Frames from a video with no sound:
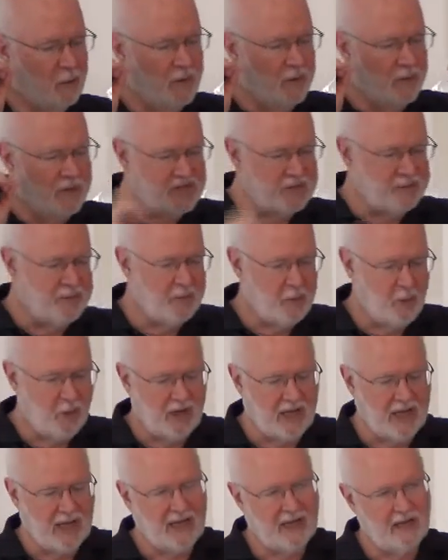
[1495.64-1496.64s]
we must be
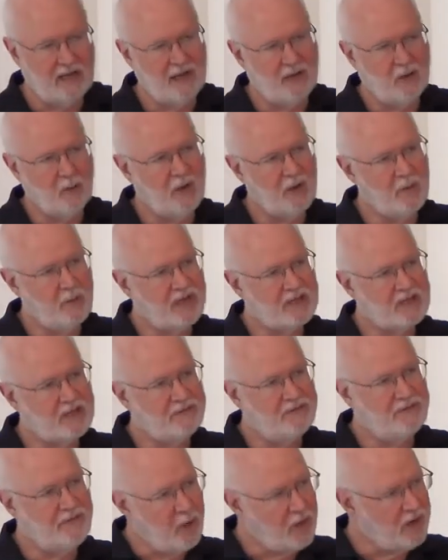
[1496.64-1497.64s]
born again. We
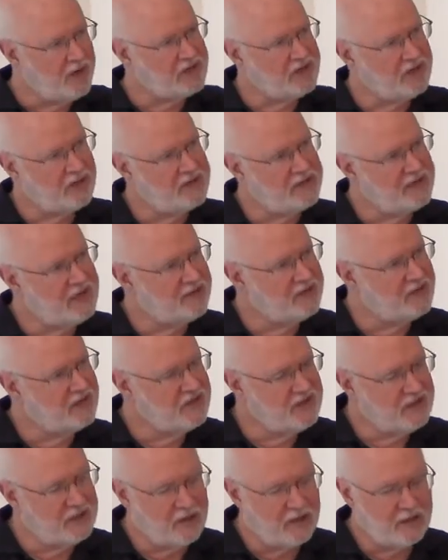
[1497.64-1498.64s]
must focus ourselves and
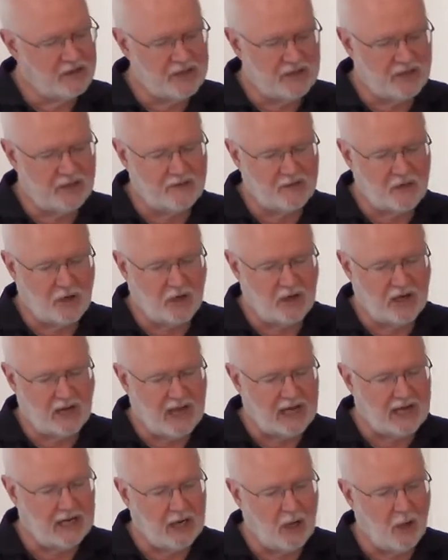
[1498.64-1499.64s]
center ourselves on
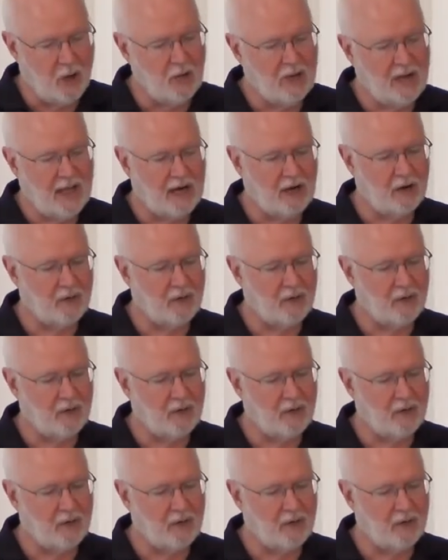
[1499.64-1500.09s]
God alone